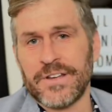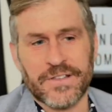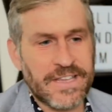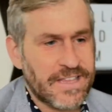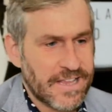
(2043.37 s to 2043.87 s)

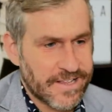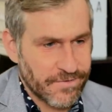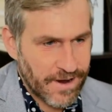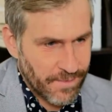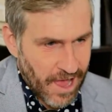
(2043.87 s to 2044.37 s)
delete the
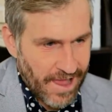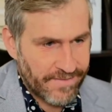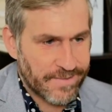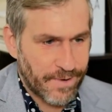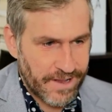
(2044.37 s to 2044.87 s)
Instagram
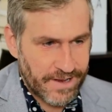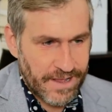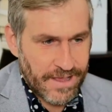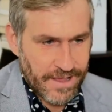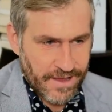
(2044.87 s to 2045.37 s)
lives, but
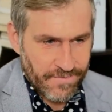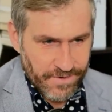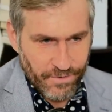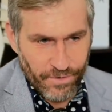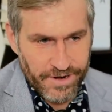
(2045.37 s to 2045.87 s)

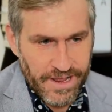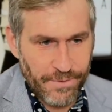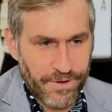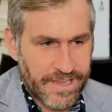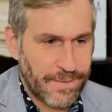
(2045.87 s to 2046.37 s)
for Courtney, I
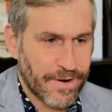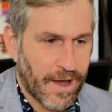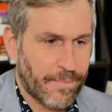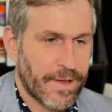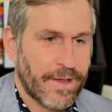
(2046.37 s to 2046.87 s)
will keep it
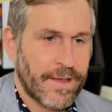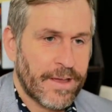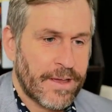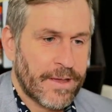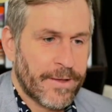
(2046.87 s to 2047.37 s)
up.
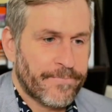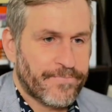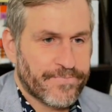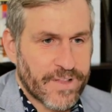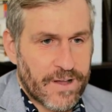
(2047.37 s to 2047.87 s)

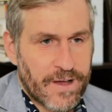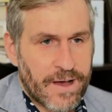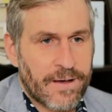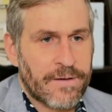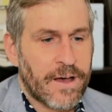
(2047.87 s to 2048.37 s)

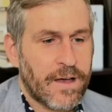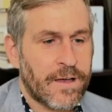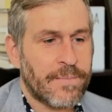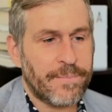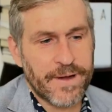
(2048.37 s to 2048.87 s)

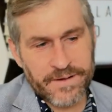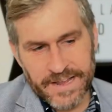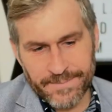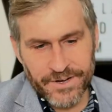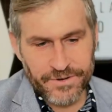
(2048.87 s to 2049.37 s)
My beard
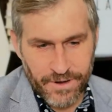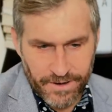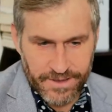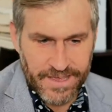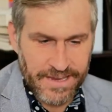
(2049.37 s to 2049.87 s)
game is
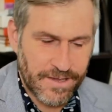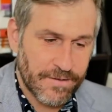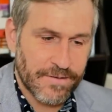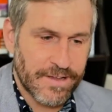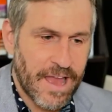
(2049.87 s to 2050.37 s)
strong. Thank
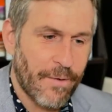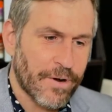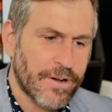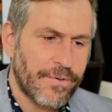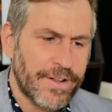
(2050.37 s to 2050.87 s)
you. Yeah,
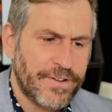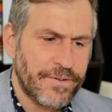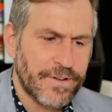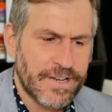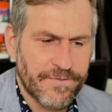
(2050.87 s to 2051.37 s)
we're going
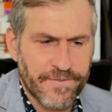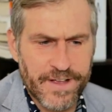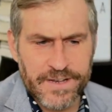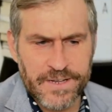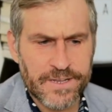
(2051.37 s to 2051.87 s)
into a
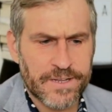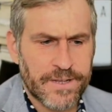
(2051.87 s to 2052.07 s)
different